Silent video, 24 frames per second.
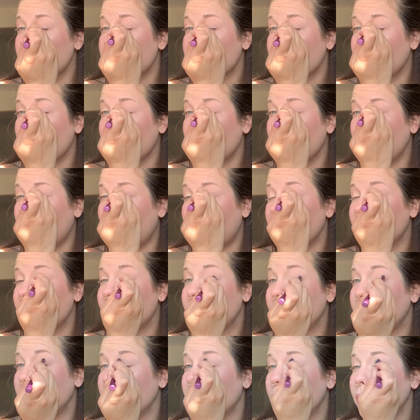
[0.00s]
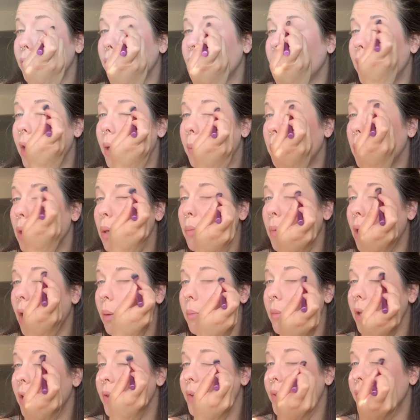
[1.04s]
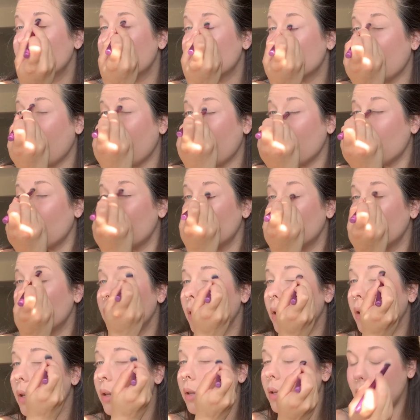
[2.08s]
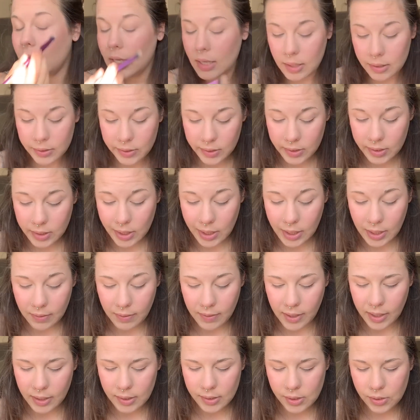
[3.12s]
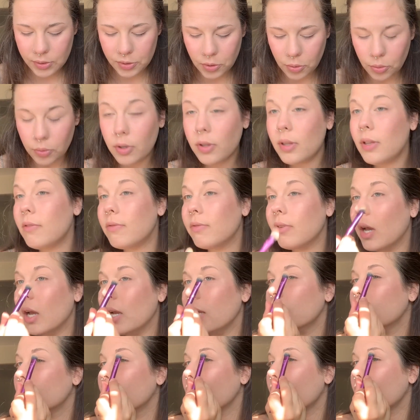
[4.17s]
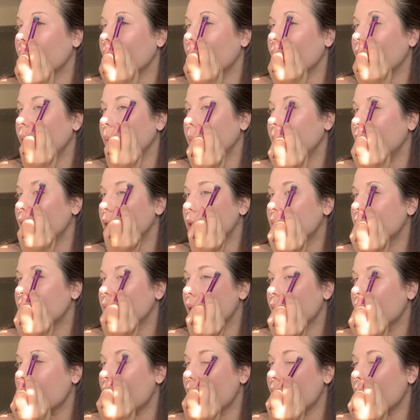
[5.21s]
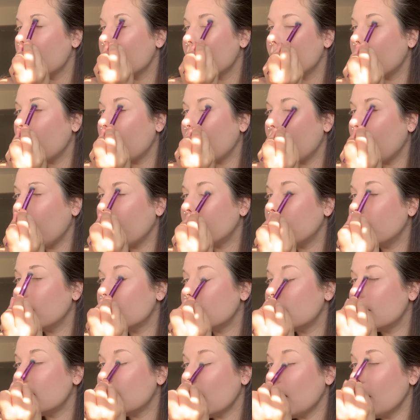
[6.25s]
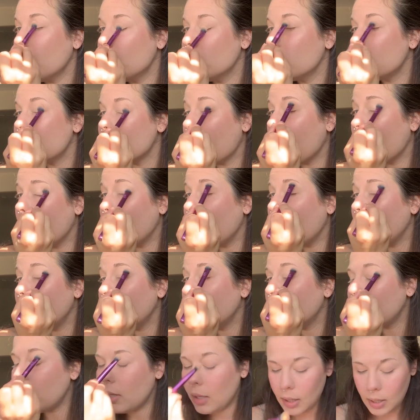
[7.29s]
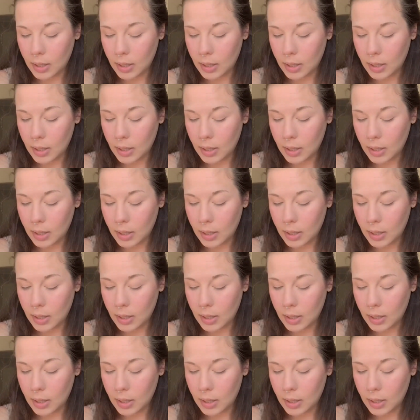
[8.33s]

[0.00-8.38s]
like a lot of woo-woo hippie mamas out east, and that's totally fine. Like, I'm into that, but at the same time,